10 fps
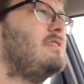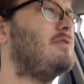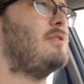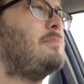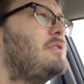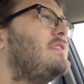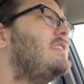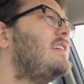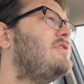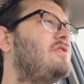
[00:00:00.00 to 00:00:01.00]

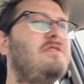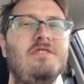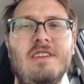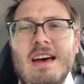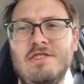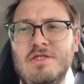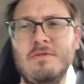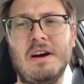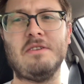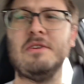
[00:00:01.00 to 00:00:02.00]
representation,
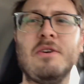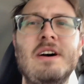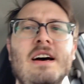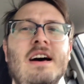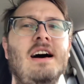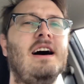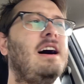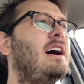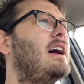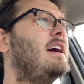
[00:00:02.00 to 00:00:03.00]
statue, I don't know,
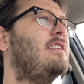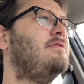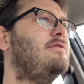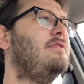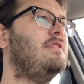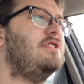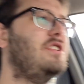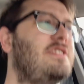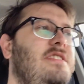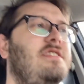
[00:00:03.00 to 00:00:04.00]
of
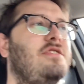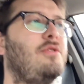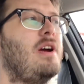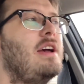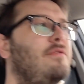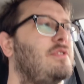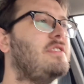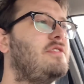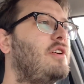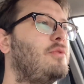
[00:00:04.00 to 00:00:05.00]
Jesus's grave with
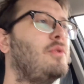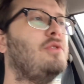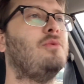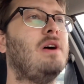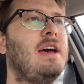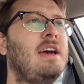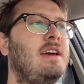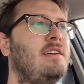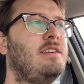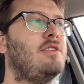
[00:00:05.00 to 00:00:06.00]
the stone rolled
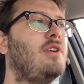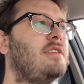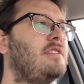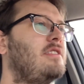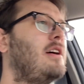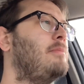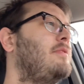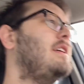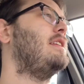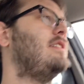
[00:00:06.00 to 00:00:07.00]
away and a cross on top
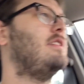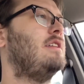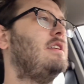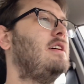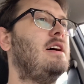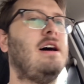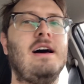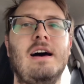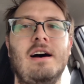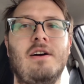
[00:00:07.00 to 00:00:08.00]
of it.
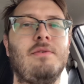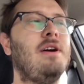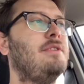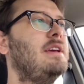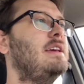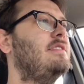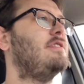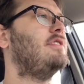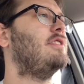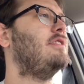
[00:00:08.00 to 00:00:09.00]
Around
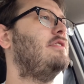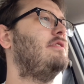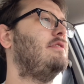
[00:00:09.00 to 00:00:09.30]
Easter,